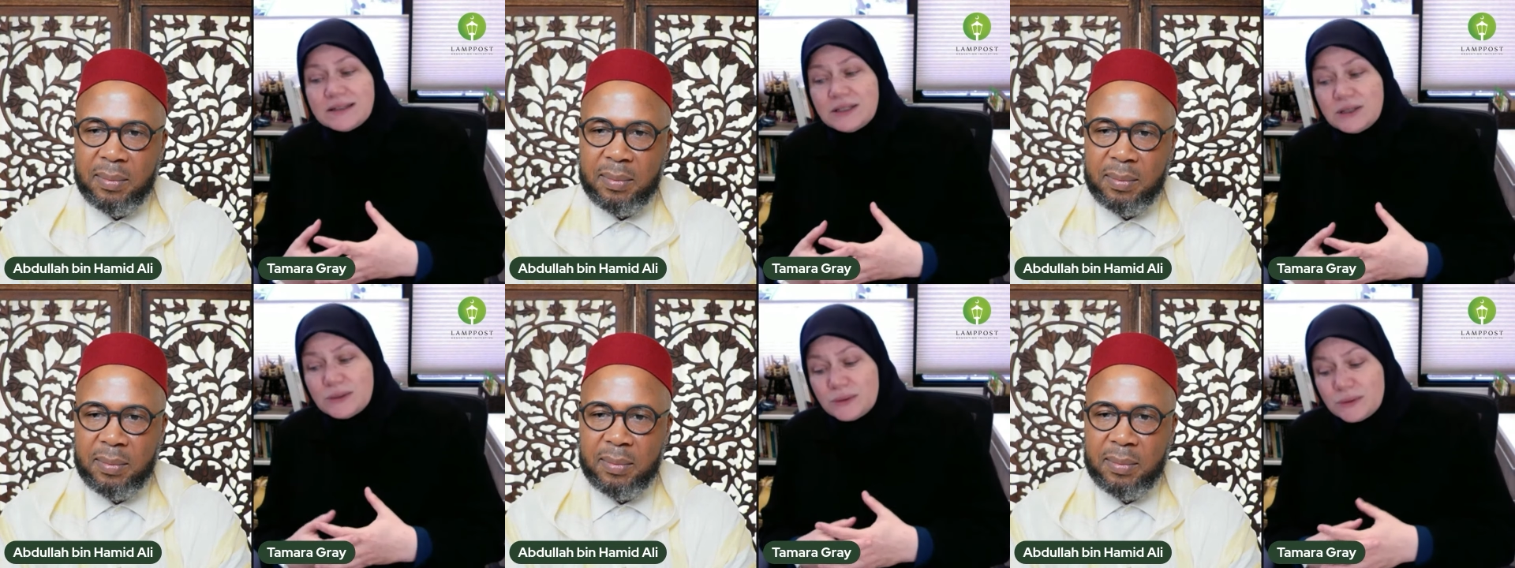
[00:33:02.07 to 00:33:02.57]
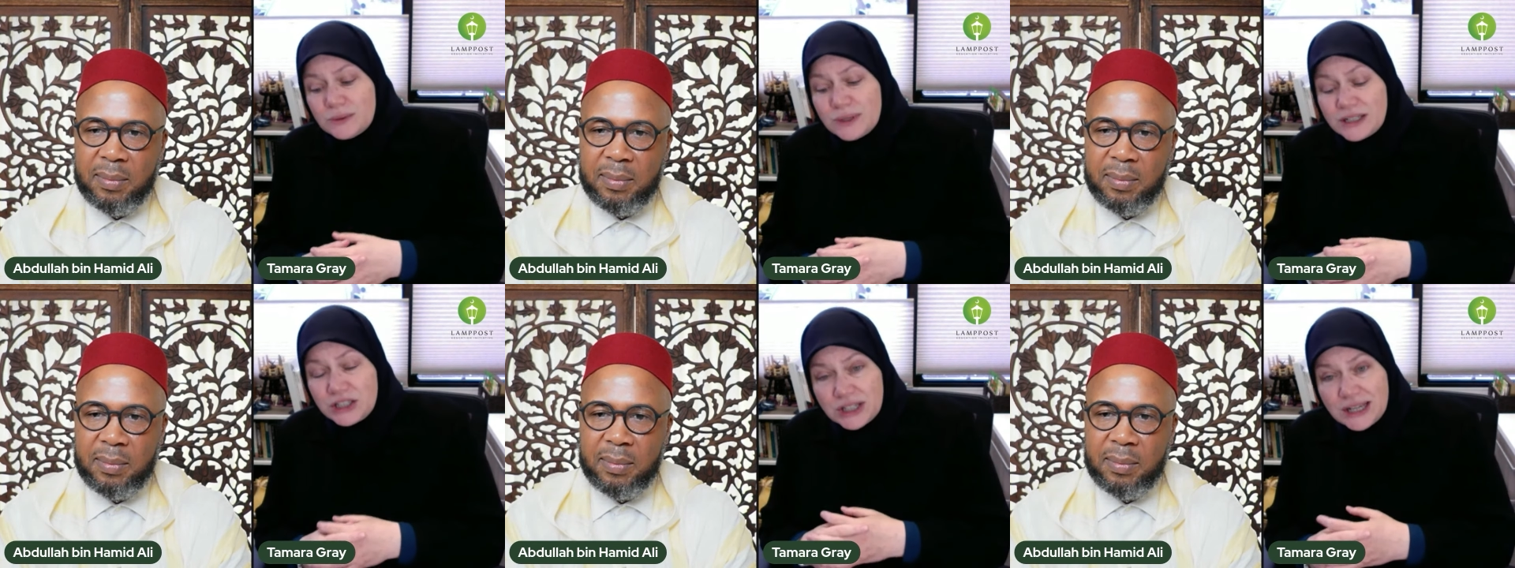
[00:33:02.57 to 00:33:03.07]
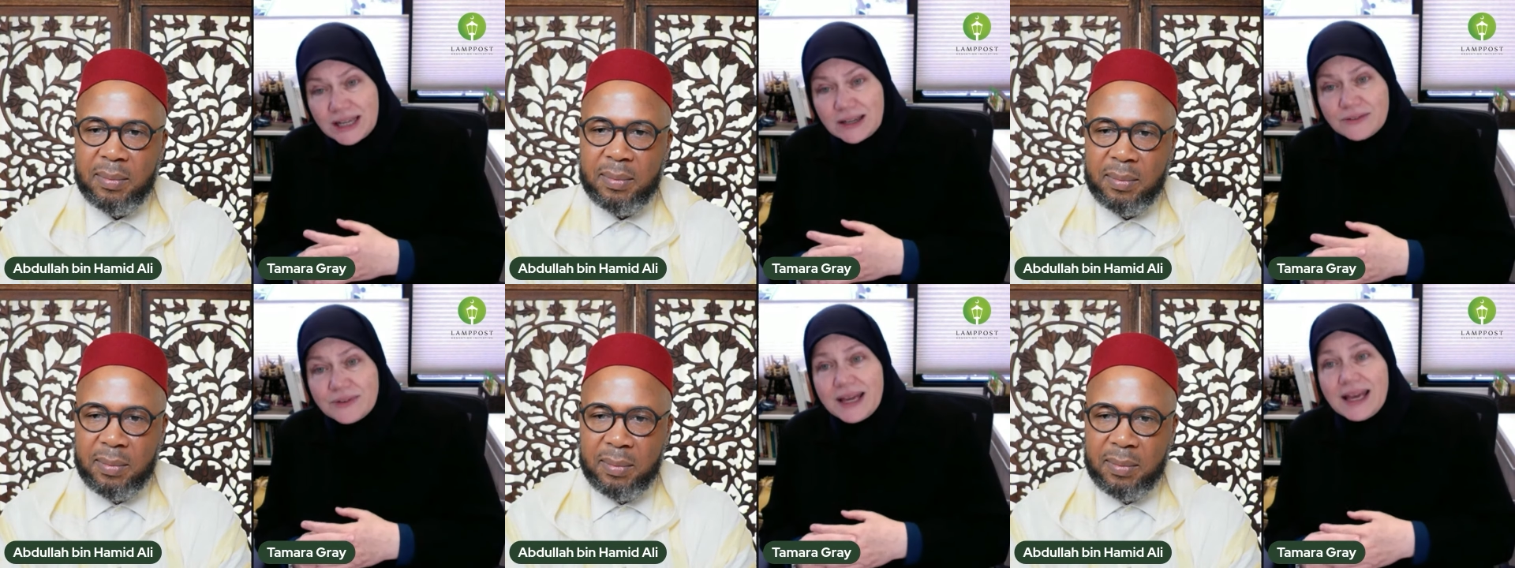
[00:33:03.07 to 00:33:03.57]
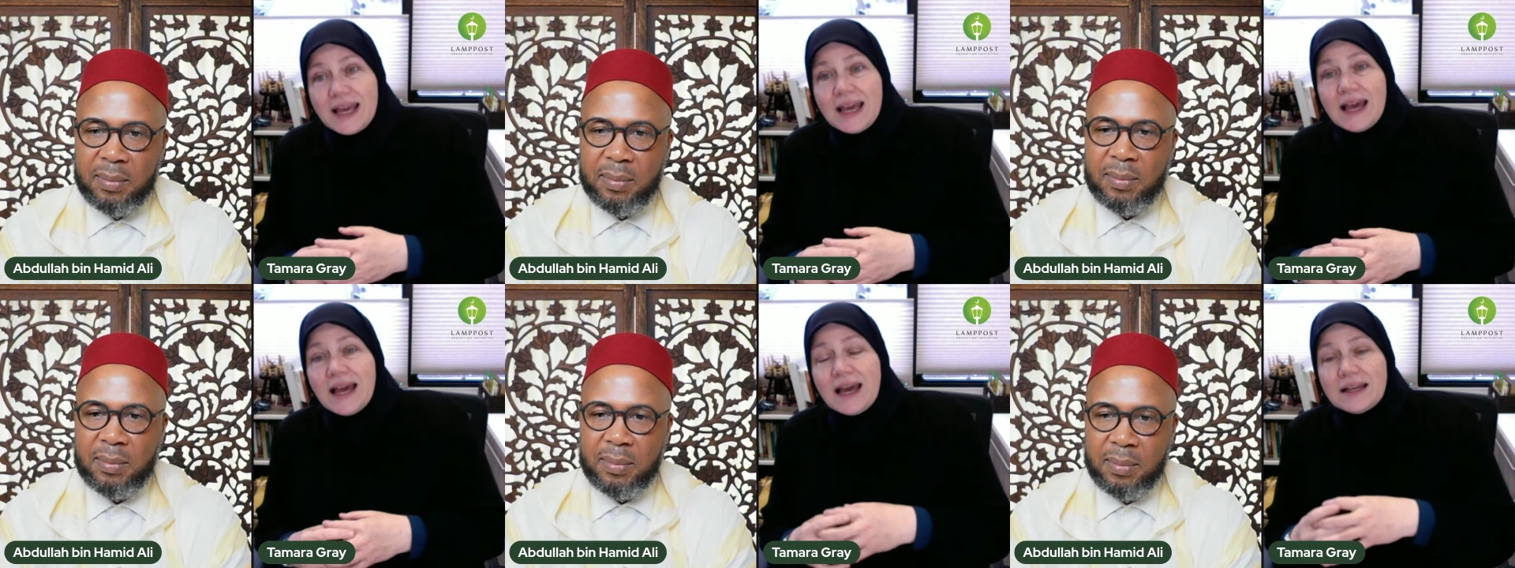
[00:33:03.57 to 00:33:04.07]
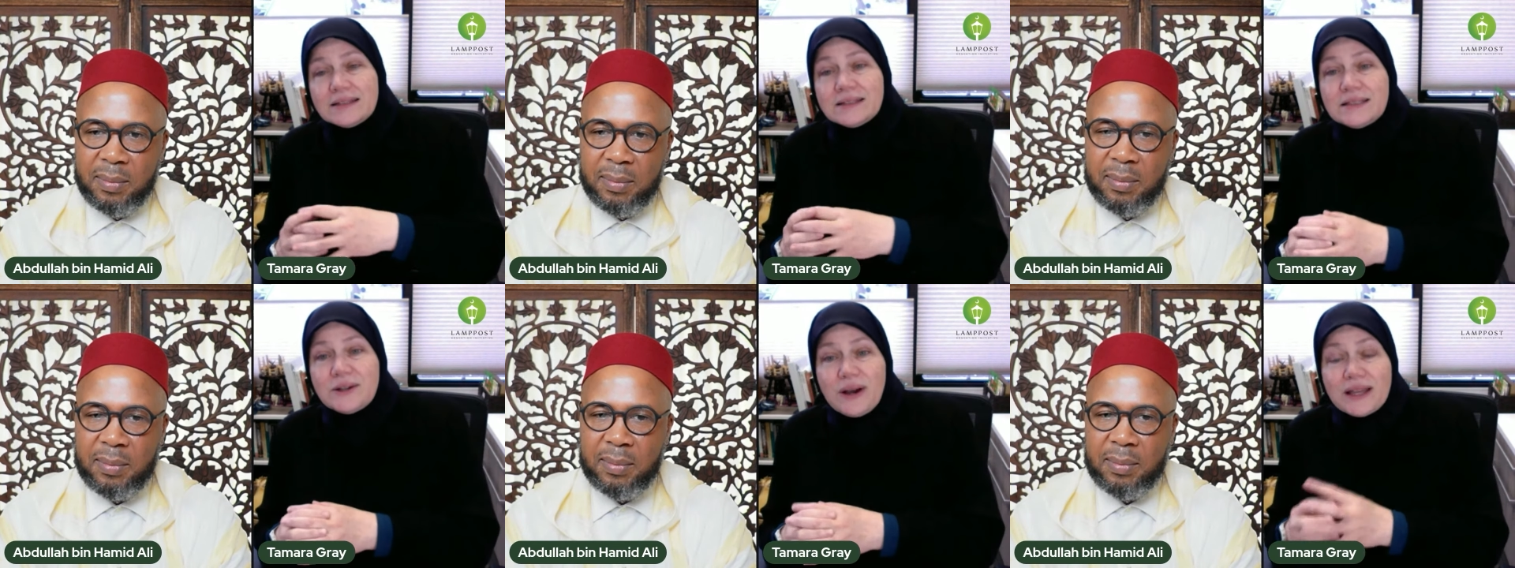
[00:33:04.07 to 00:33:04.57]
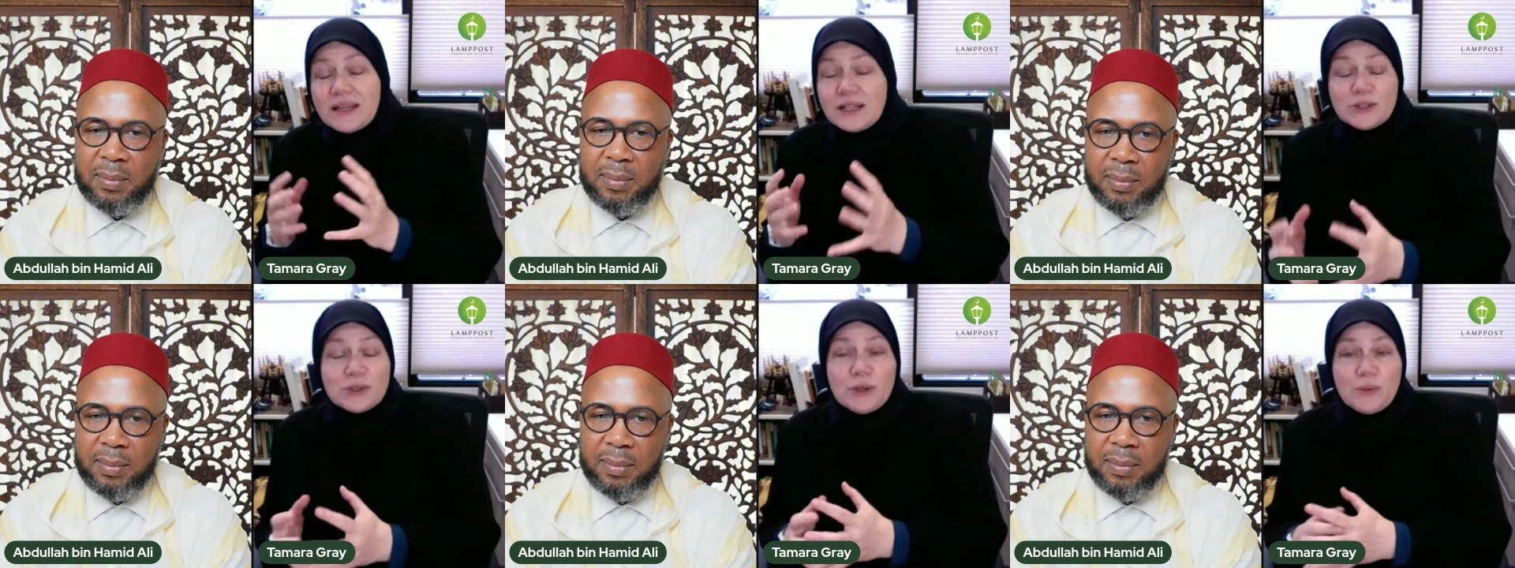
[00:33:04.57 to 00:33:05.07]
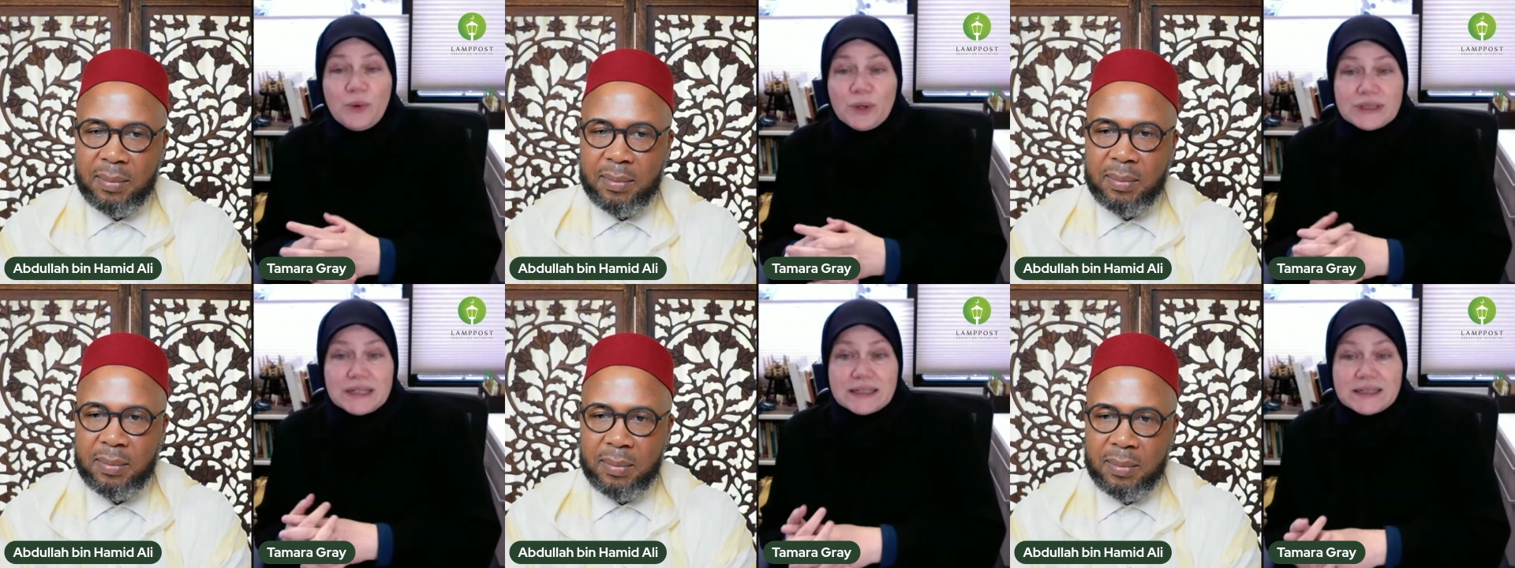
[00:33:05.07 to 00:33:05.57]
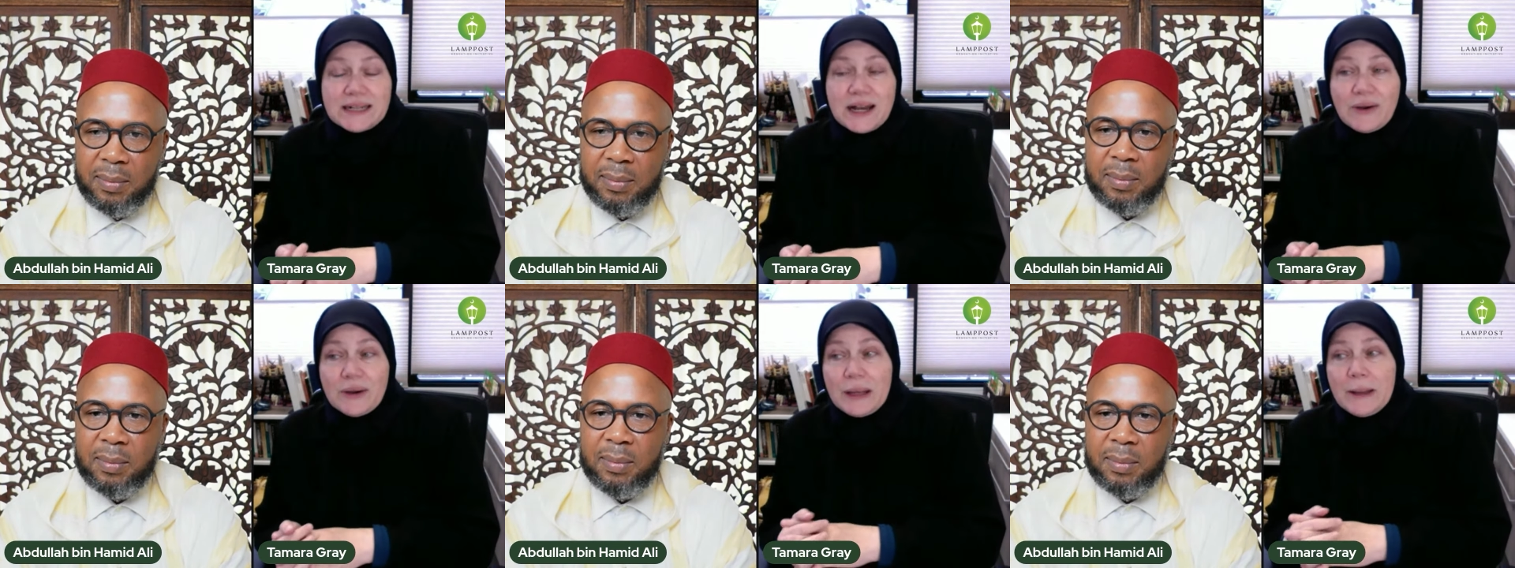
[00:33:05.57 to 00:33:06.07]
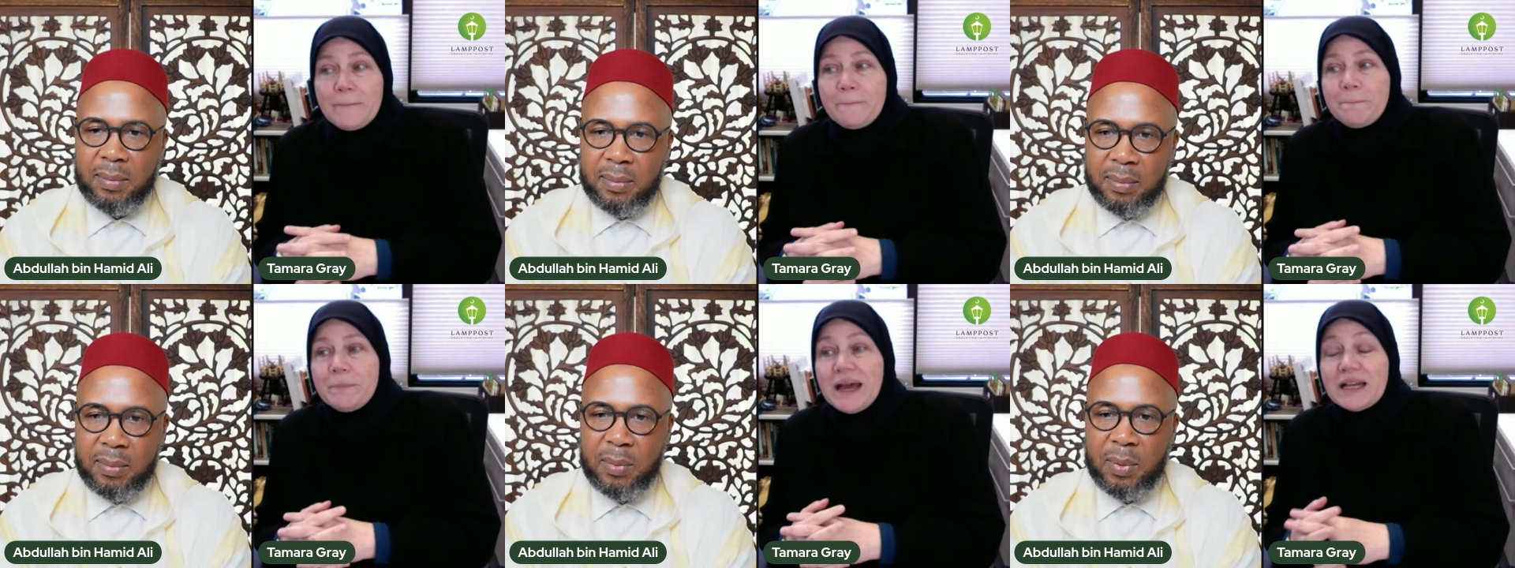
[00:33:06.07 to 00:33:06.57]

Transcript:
Speaker 1: to achieve. Mm-hmm. And so I think it's really important. Now, right.